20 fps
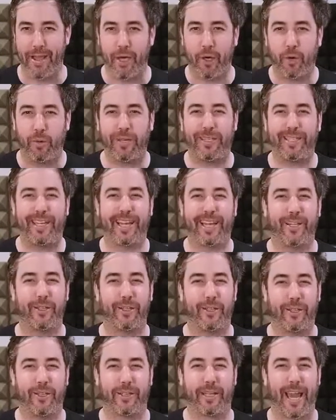we take a
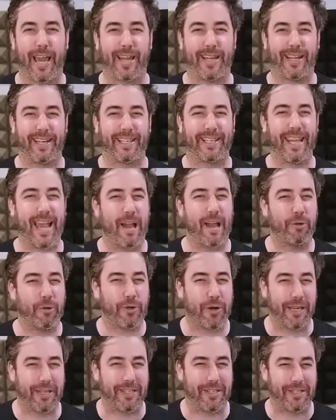look at an encounter
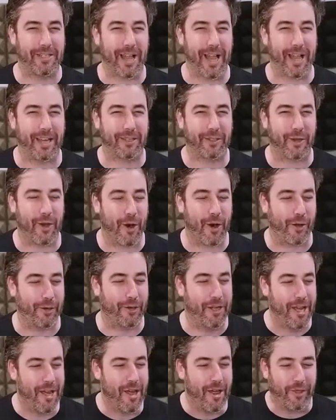I designed called
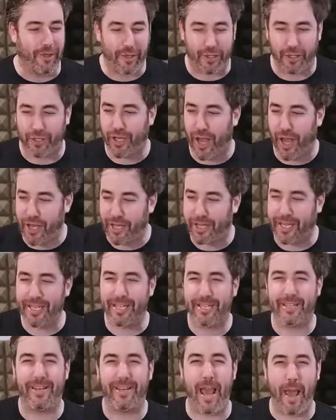the Sunken
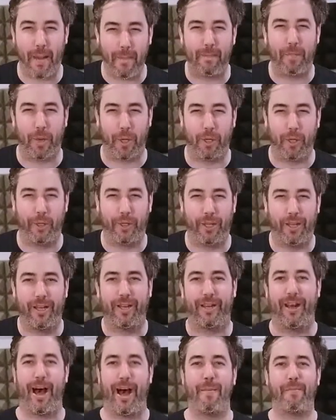Temple.
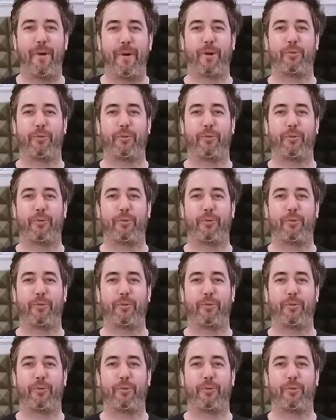I'm Mark